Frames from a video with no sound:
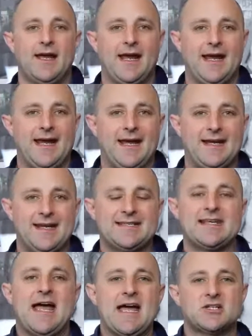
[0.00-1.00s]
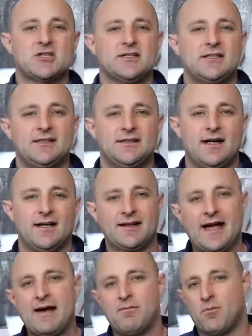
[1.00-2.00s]
And it's actually a
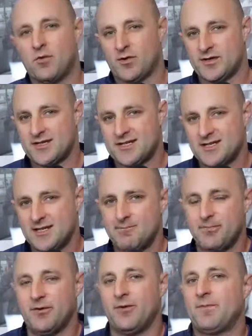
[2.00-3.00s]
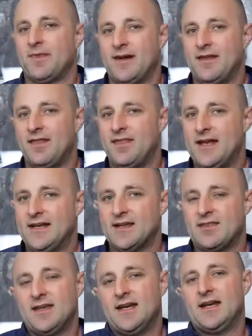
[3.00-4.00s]
lot more simple than you
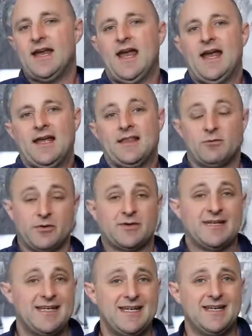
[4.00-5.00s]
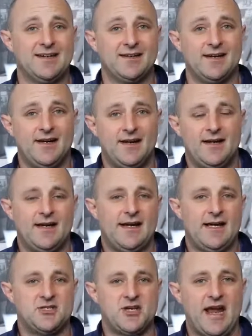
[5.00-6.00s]
think. And the real key here
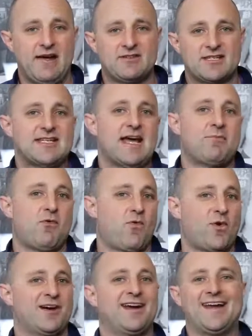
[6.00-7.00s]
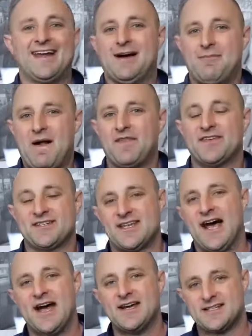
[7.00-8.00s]
is you have to stop worrying about the
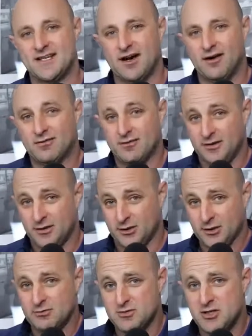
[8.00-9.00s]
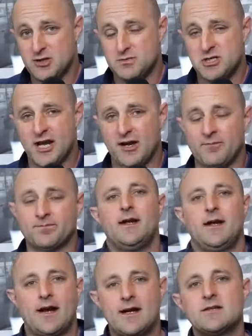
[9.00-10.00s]
size of your YouTube channel. Now,